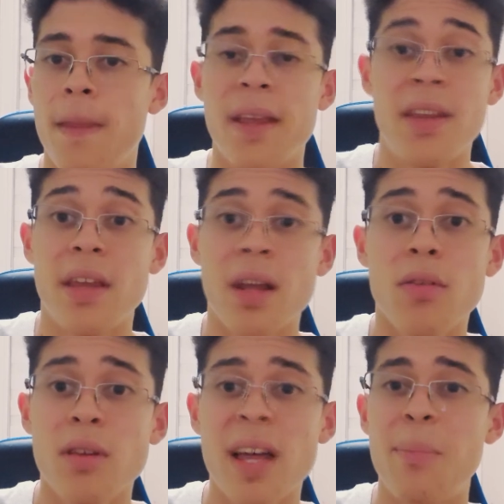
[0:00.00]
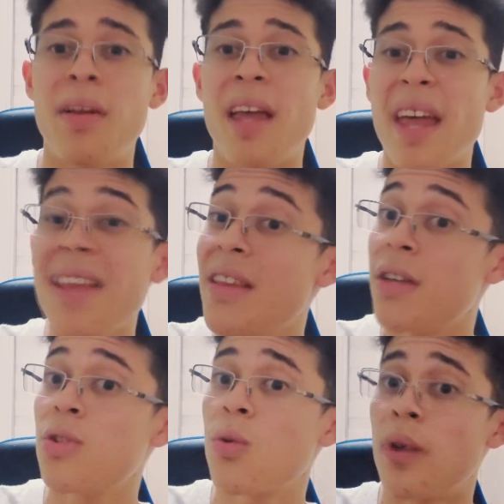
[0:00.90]
And not only that, but in
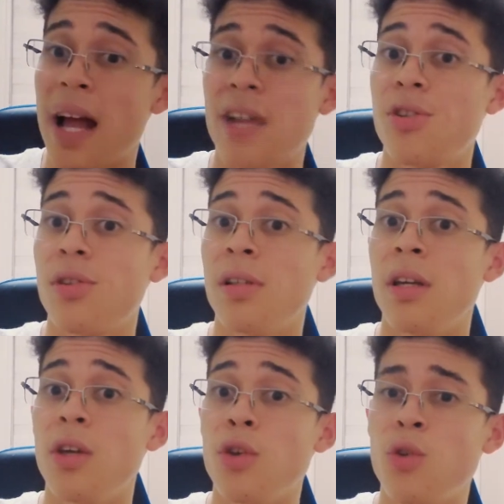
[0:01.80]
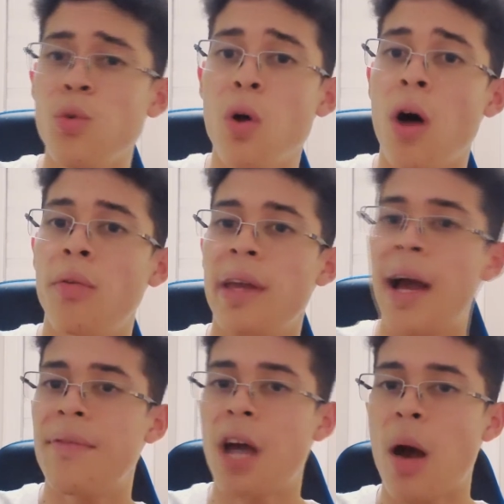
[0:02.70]
Discord, actually, you not only
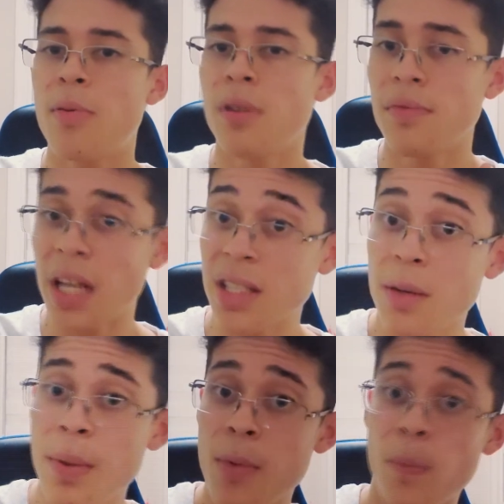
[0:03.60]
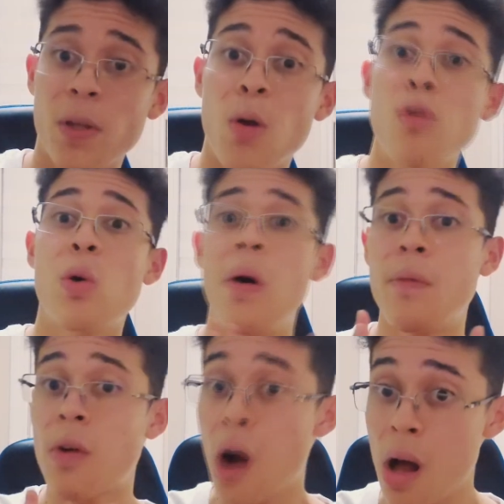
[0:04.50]
have the option of texting people, but also
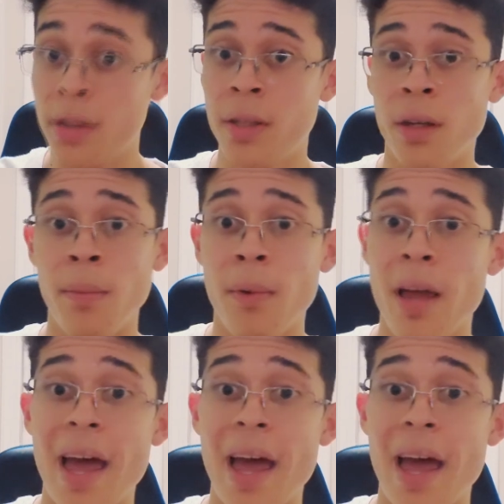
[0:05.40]
of calling them.